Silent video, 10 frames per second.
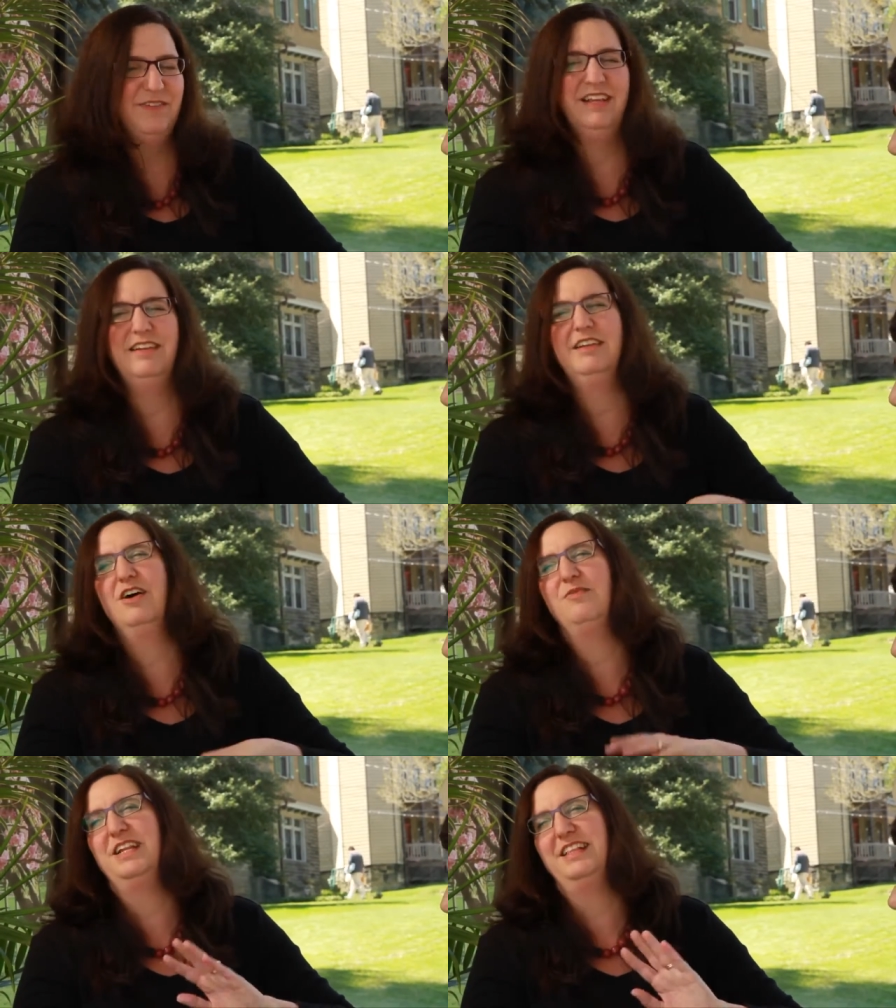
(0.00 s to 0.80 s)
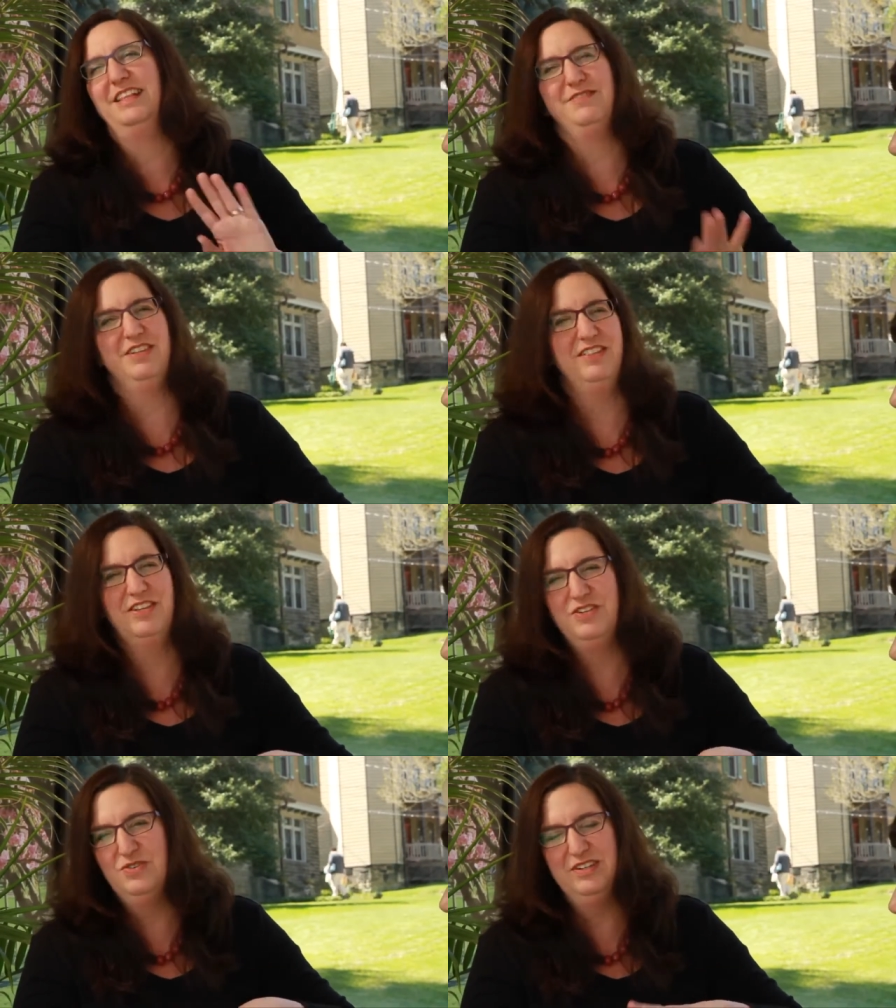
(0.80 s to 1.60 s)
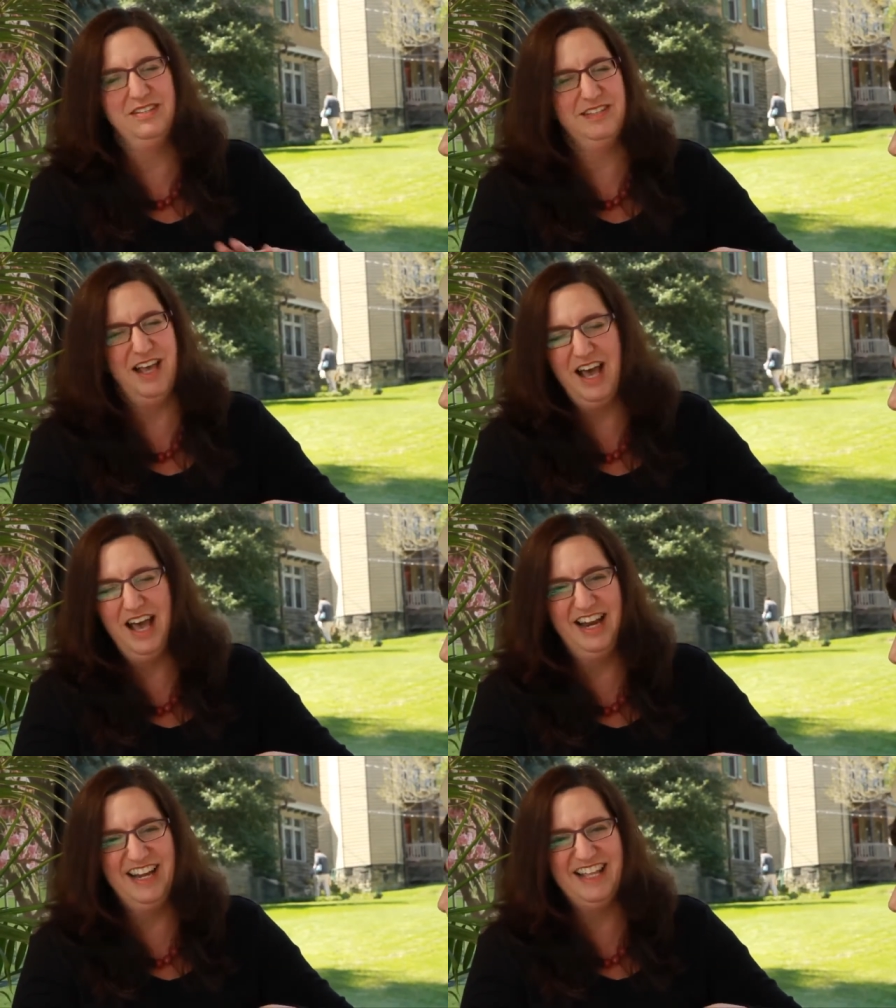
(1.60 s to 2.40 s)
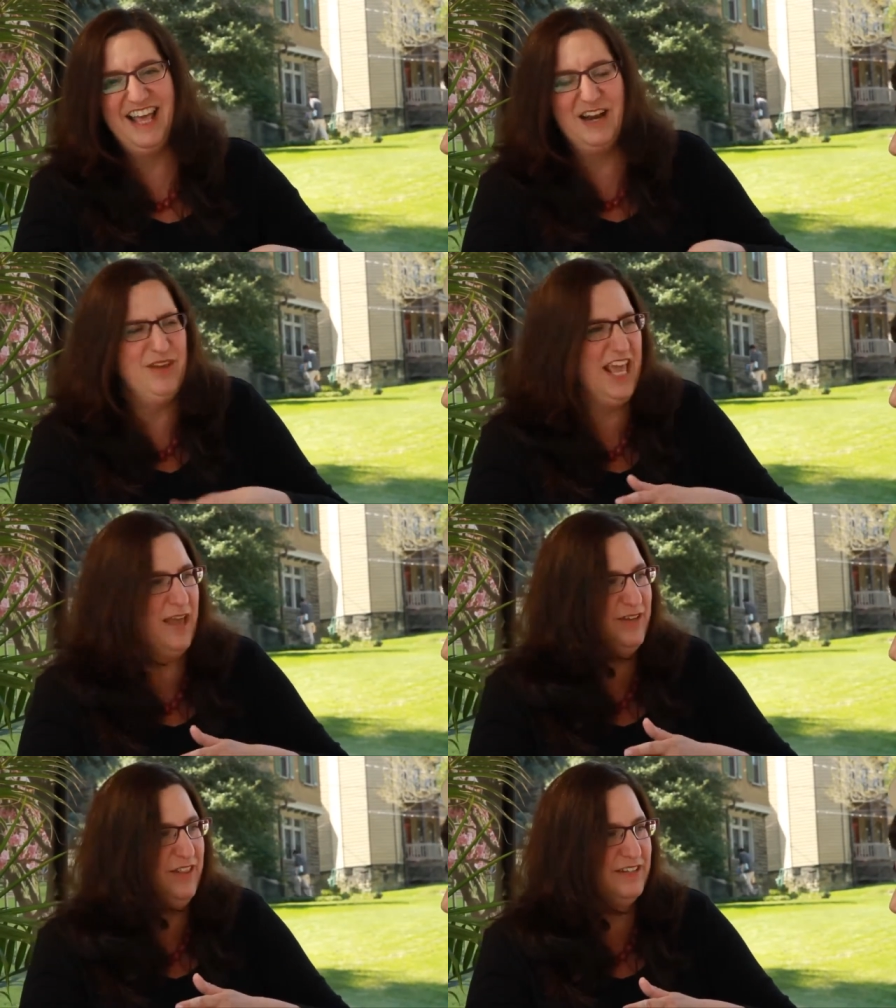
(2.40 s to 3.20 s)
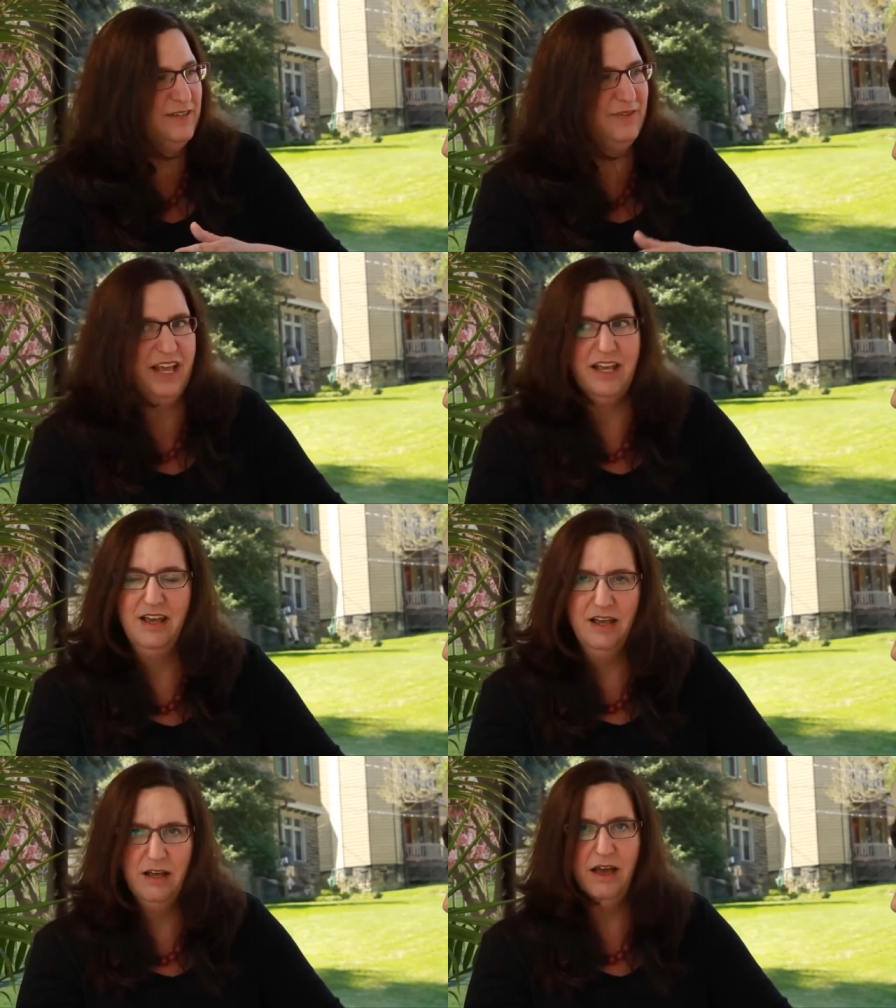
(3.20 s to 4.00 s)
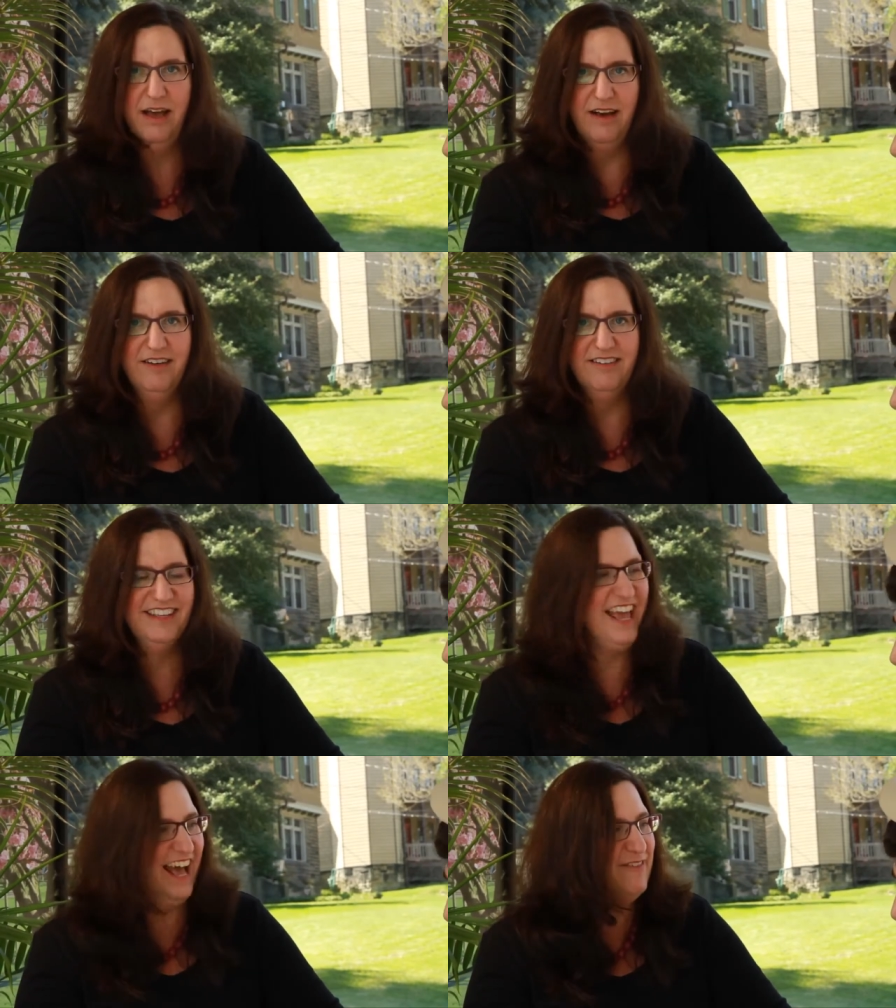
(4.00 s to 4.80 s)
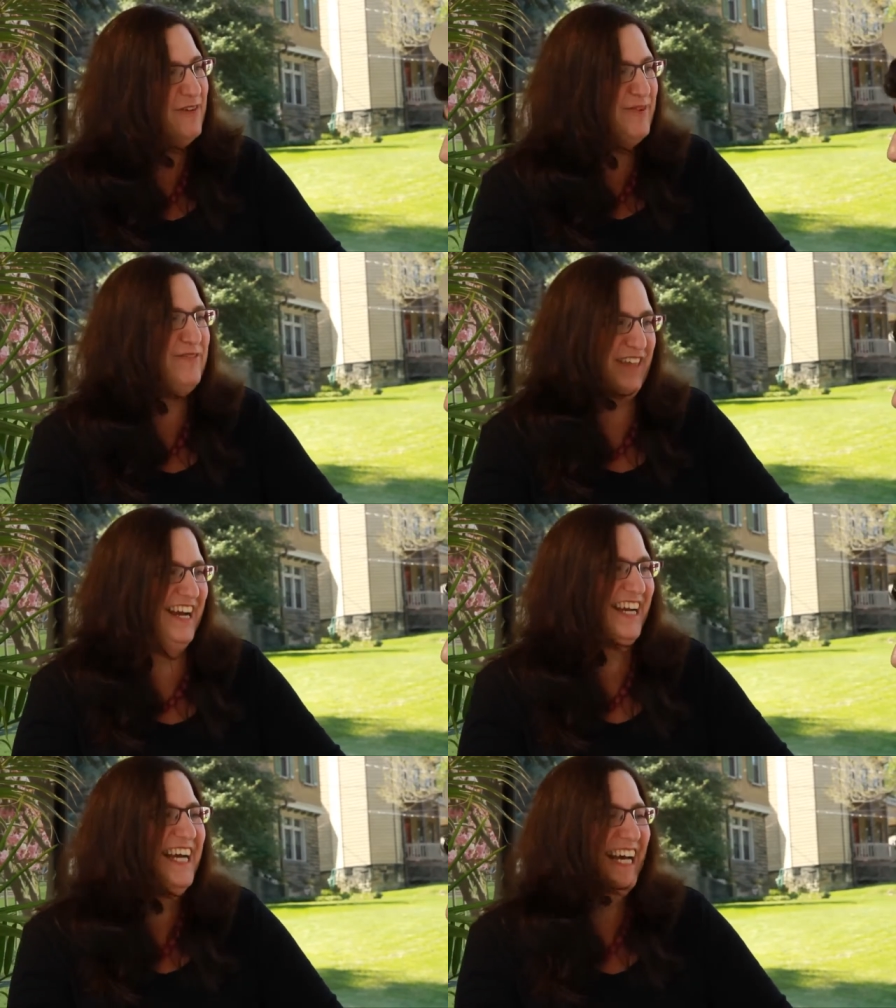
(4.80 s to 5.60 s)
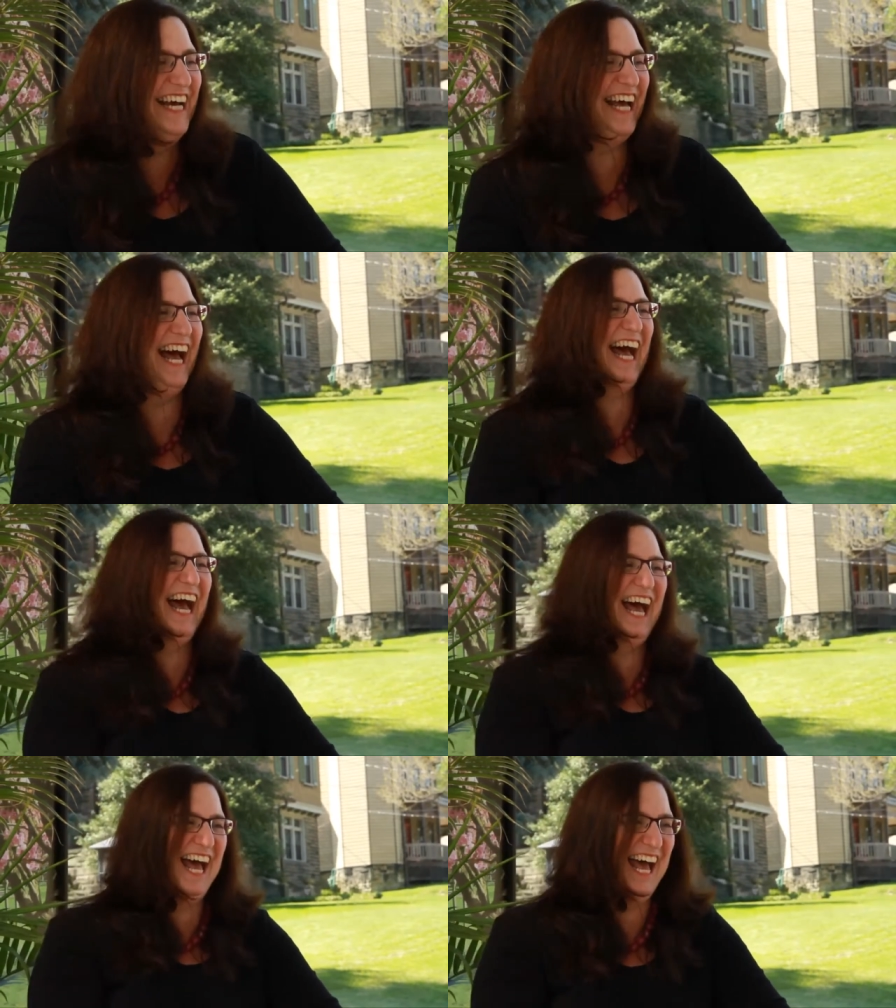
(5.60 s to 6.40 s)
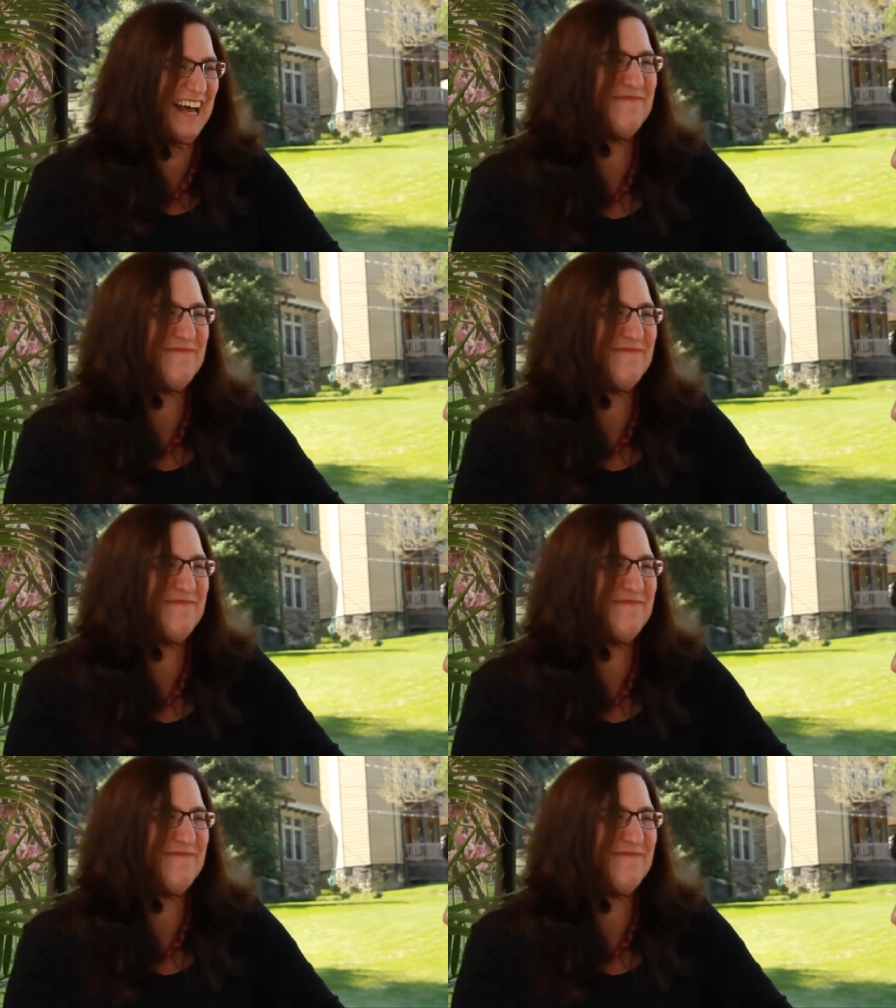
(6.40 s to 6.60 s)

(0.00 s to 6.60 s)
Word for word: I'm like, nobody lives on the North Side. And then we came and looked, and we're like, oh yeah, we'll move there. People, live there, yeah.